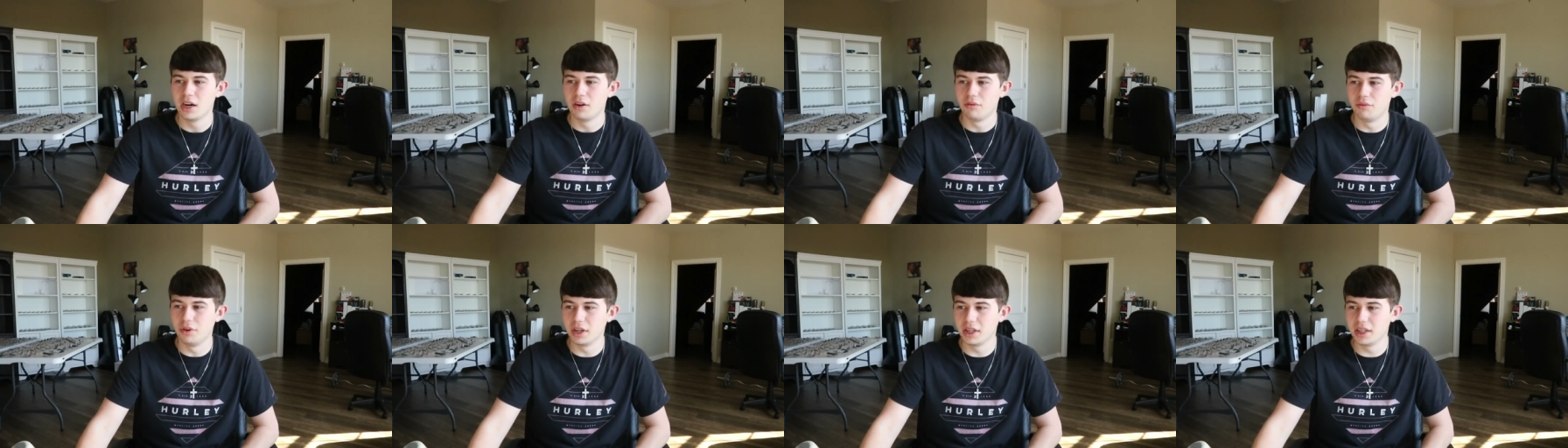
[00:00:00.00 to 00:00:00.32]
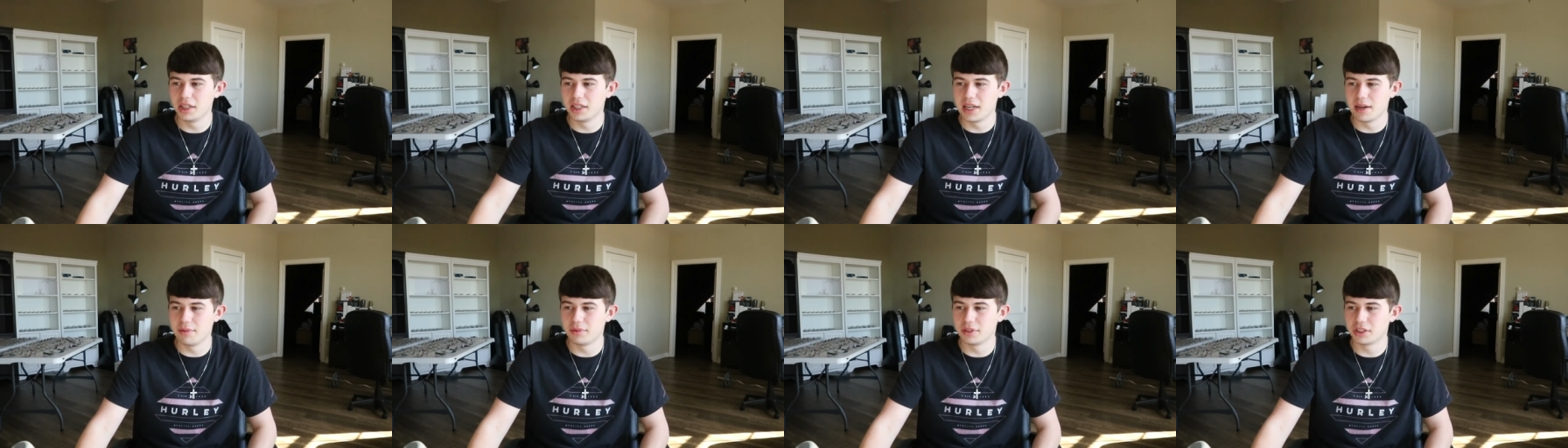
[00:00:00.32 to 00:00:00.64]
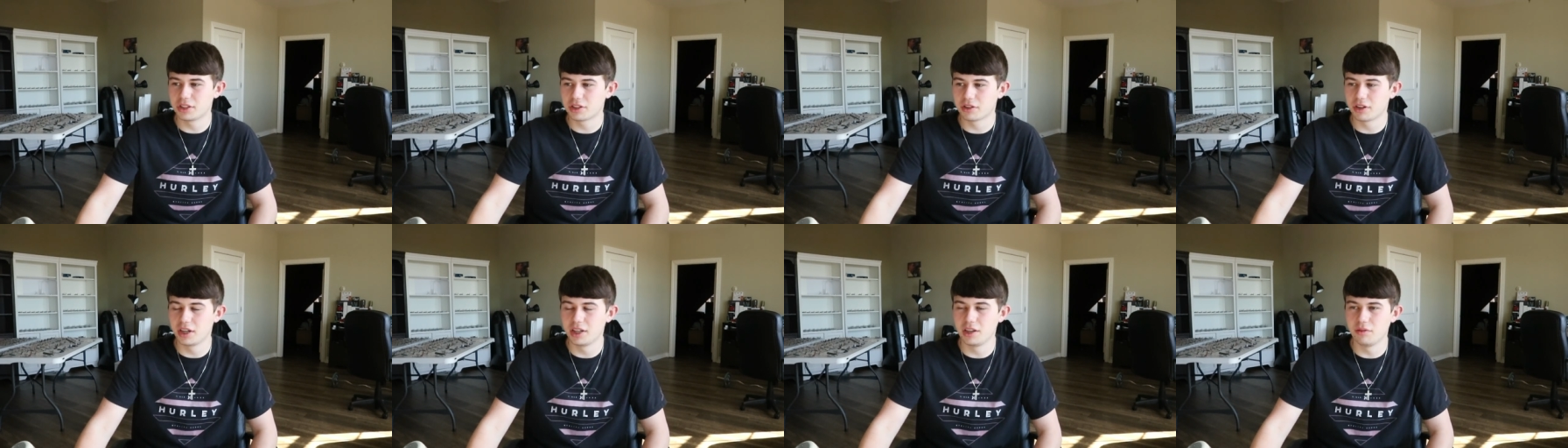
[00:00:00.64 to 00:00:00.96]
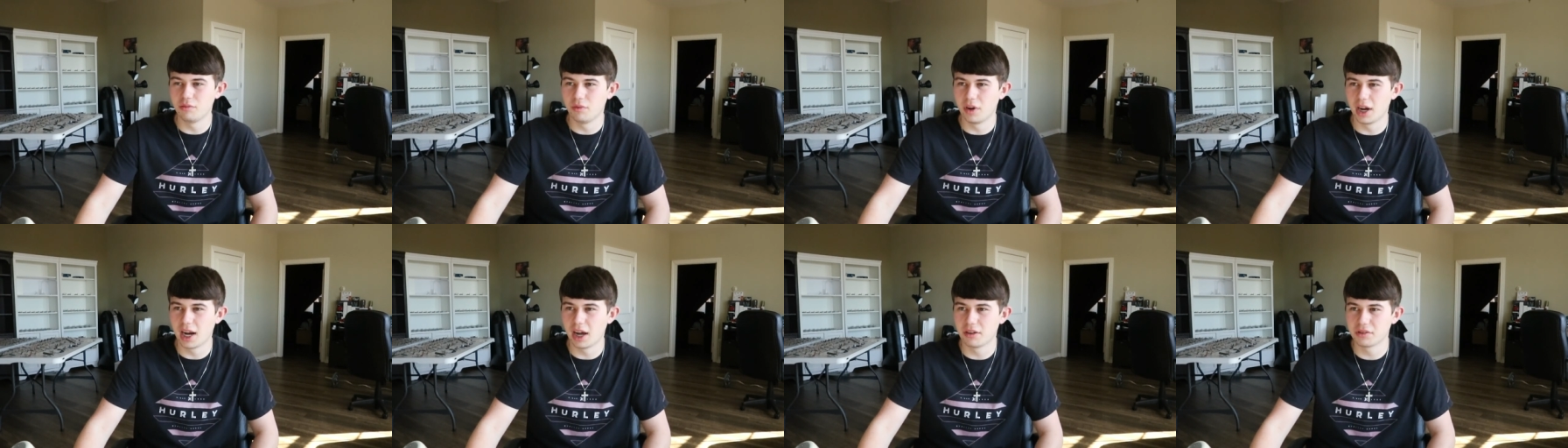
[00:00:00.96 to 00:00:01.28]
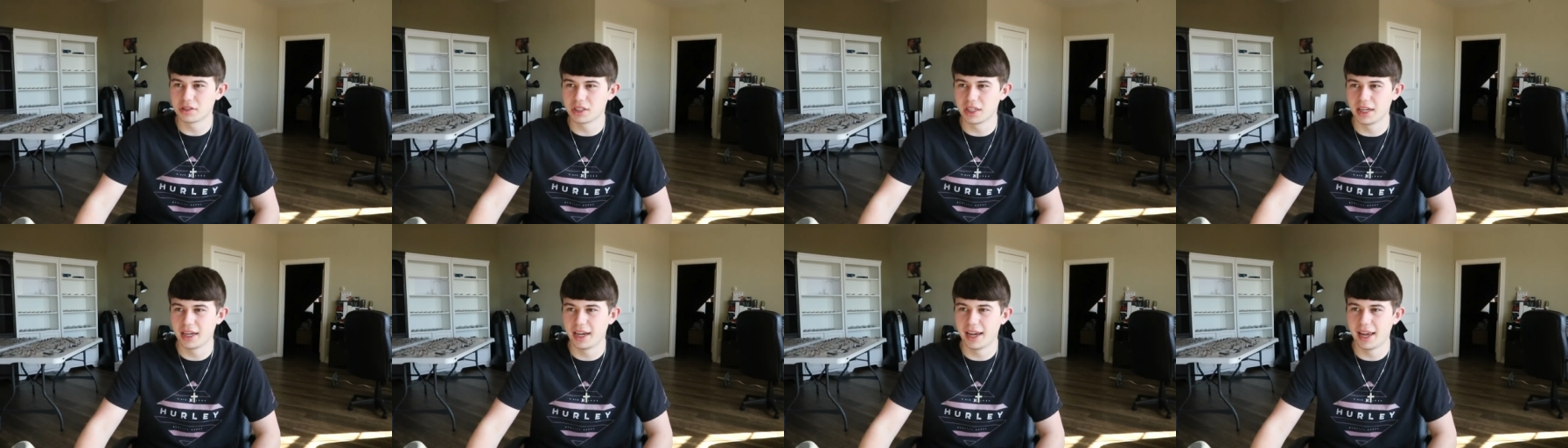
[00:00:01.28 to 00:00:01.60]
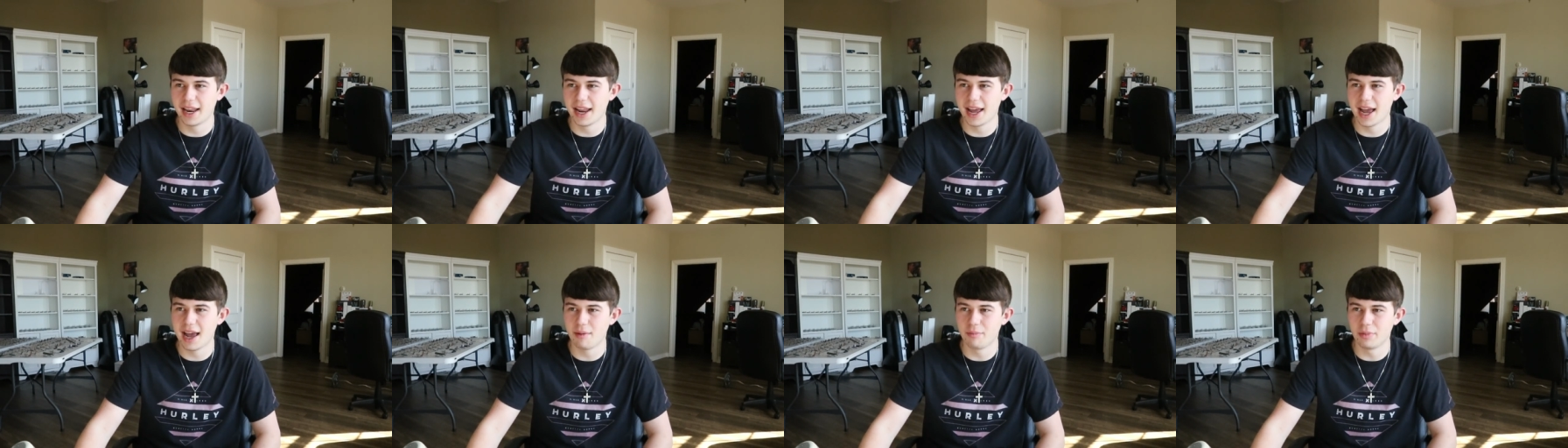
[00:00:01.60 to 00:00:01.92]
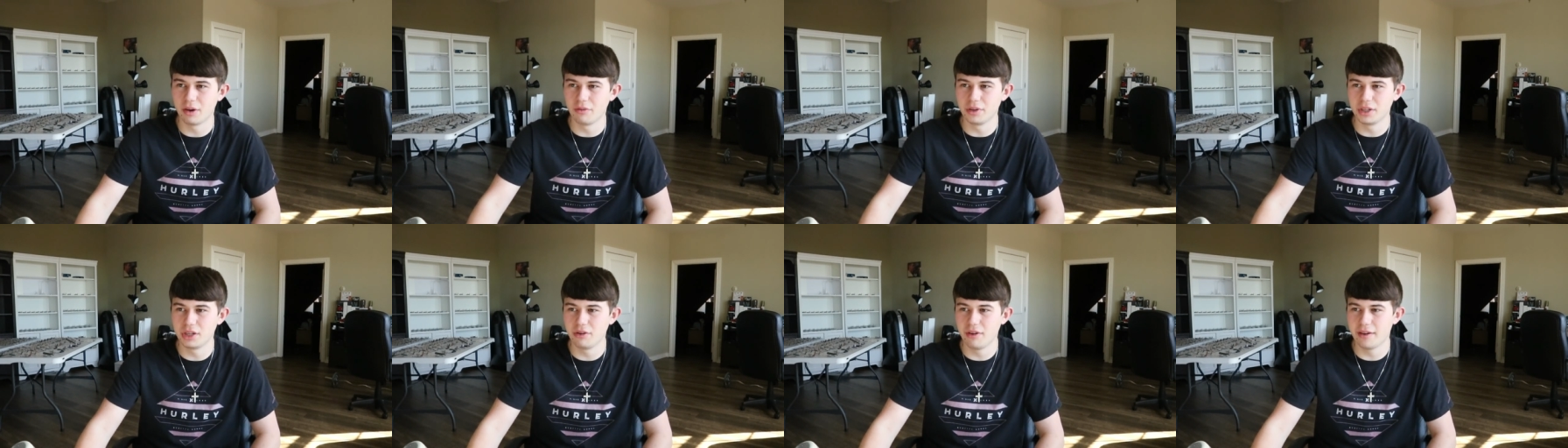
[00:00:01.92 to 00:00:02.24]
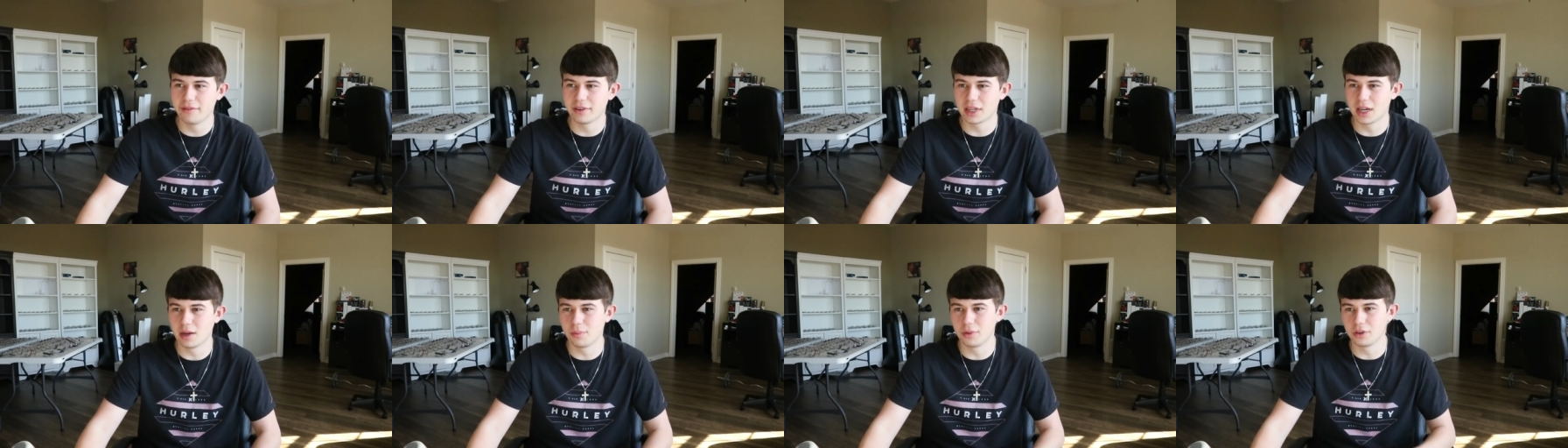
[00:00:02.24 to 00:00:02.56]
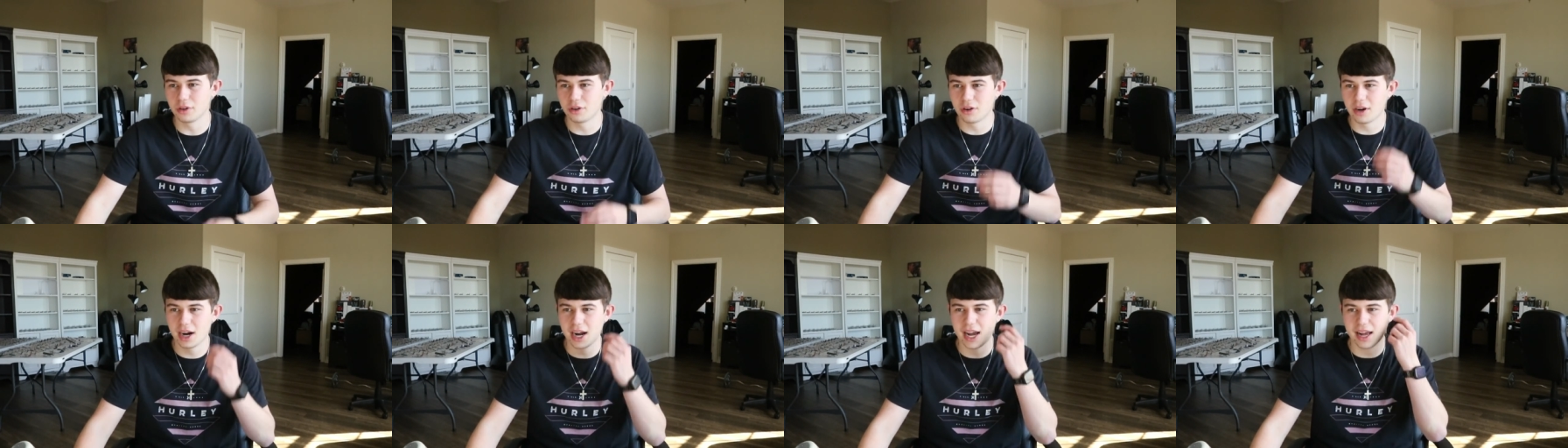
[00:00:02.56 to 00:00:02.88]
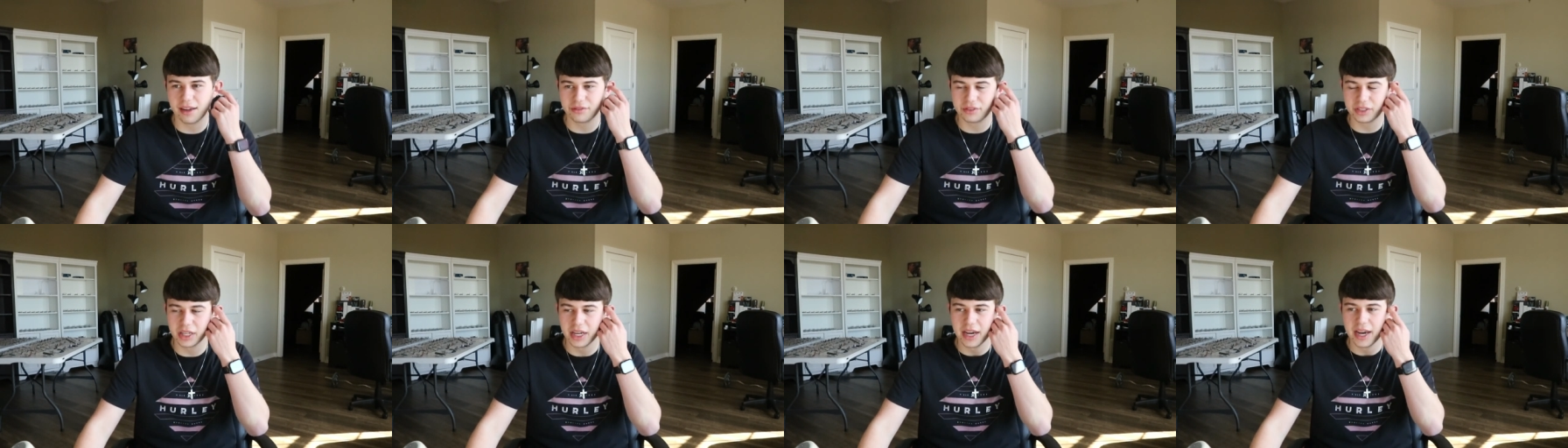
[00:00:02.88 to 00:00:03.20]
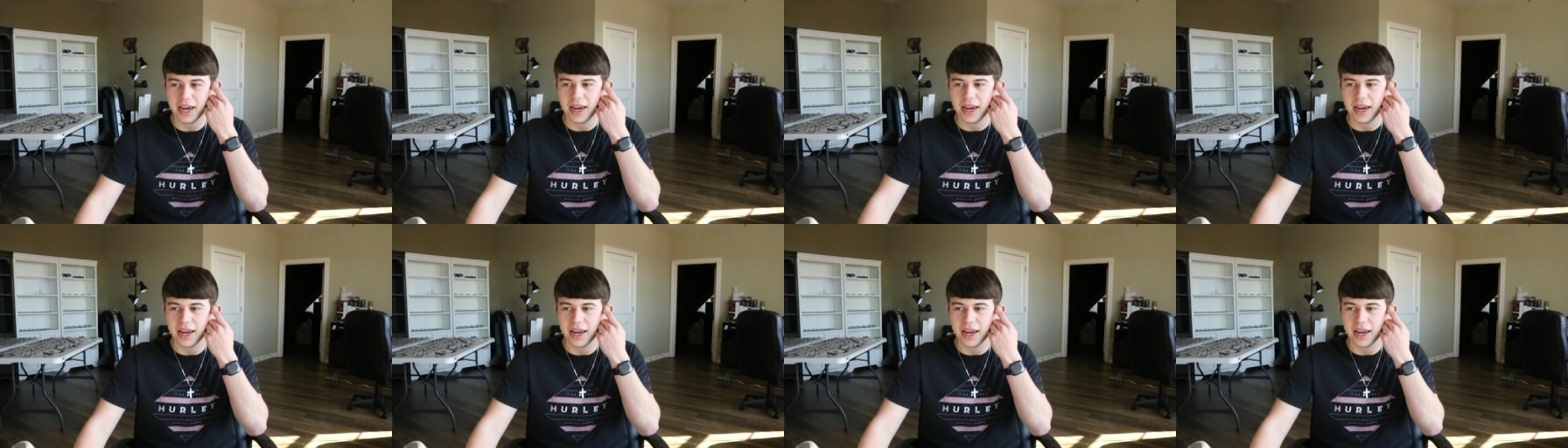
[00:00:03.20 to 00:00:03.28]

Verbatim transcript: really demonstrated what I was going to get at. But we do have a couple graphs.